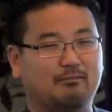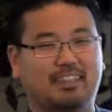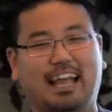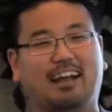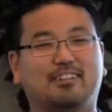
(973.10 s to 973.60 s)
with
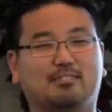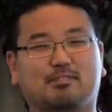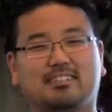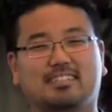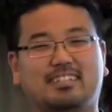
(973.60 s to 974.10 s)
the average
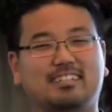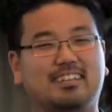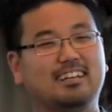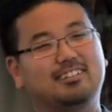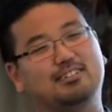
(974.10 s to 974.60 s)
person
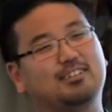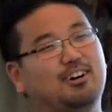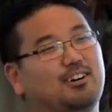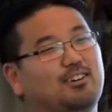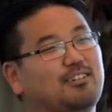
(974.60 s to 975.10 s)
to
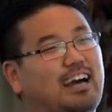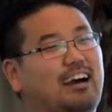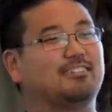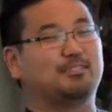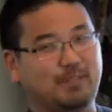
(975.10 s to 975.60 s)
know
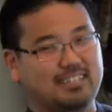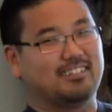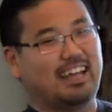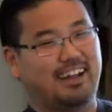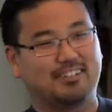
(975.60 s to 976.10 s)
how to speak
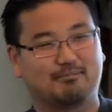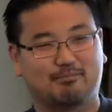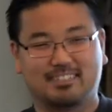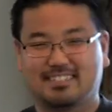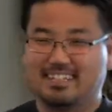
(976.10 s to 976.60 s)
to the average
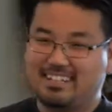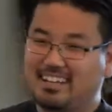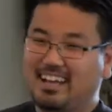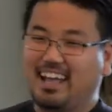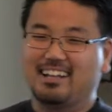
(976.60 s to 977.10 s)
person.
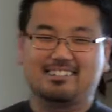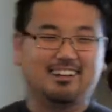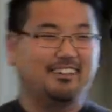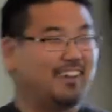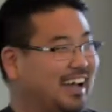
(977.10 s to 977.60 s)
And so
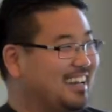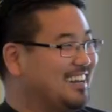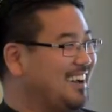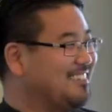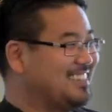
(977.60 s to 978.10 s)

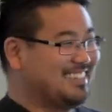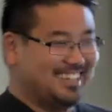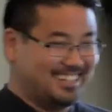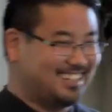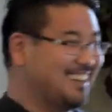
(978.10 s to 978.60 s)
I've
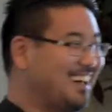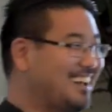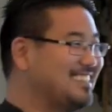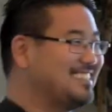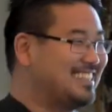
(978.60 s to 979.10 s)
done a
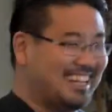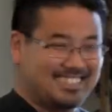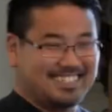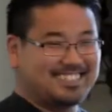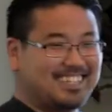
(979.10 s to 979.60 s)
lot of these
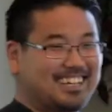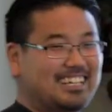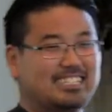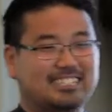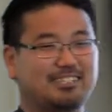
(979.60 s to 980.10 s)
lessons
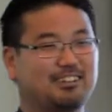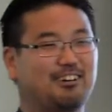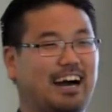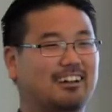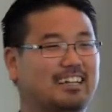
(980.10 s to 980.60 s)
just to
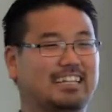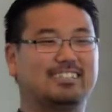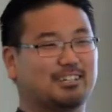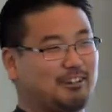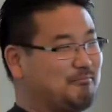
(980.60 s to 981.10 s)
know how to
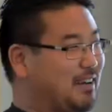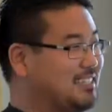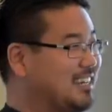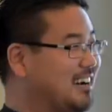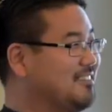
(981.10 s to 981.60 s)
integrate
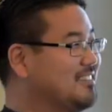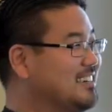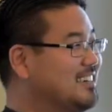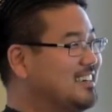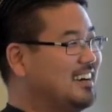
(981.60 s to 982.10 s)
myself.
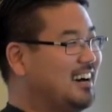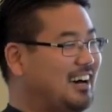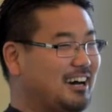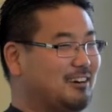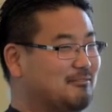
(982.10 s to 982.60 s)

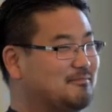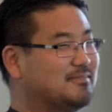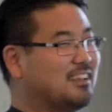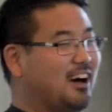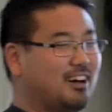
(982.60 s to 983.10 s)

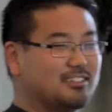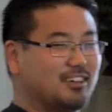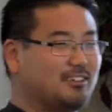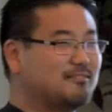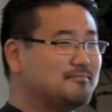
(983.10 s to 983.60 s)

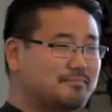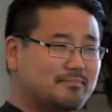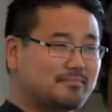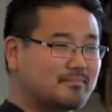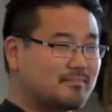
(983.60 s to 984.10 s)
Also,
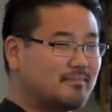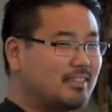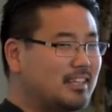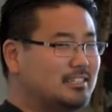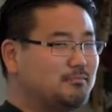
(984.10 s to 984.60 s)

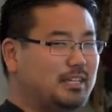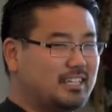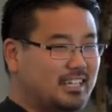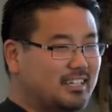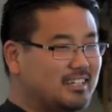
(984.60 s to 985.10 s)

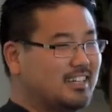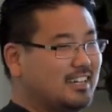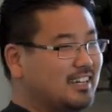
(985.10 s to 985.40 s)
speaking